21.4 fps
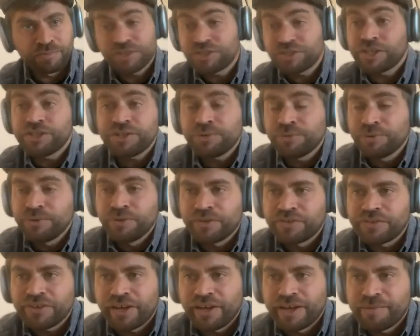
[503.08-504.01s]
which I do all
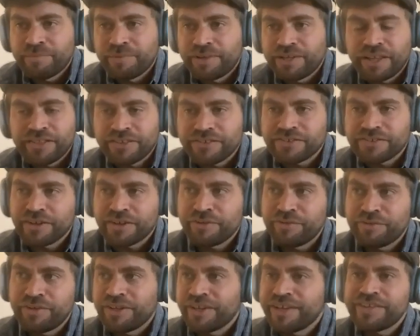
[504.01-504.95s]
the time in other
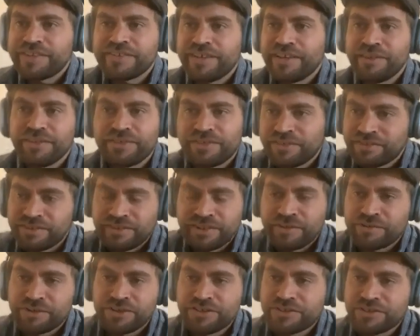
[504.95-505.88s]
stuff, in Night Thief, it's in
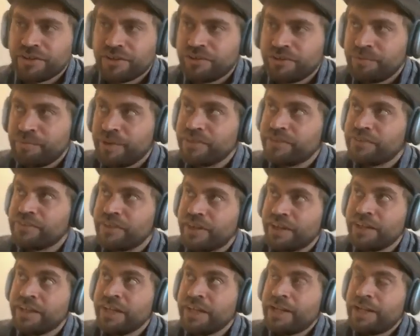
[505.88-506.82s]
every shot almost, you
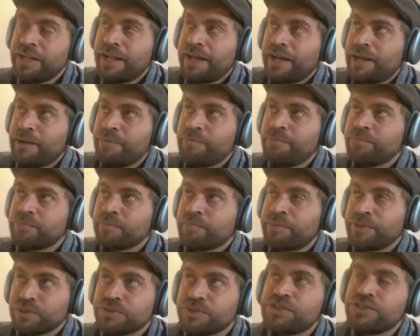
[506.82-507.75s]
know,
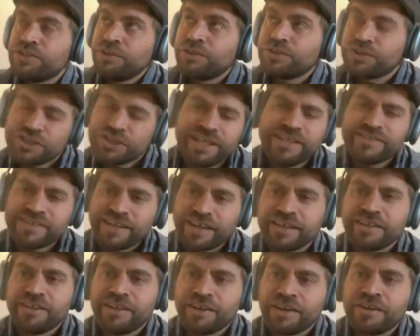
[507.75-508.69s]
but you're
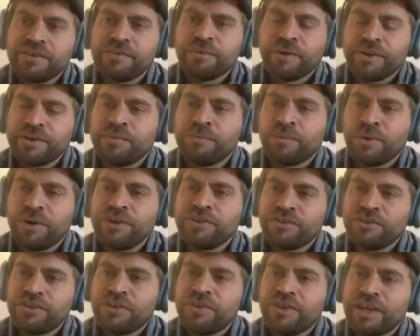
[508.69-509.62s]
cheating, you know? What
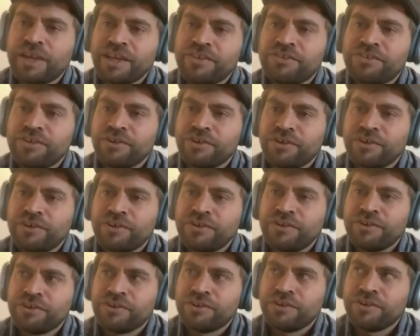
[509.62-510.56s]
you're doing is you're
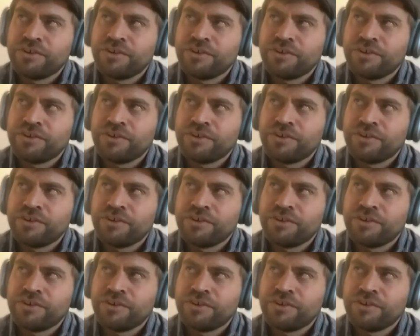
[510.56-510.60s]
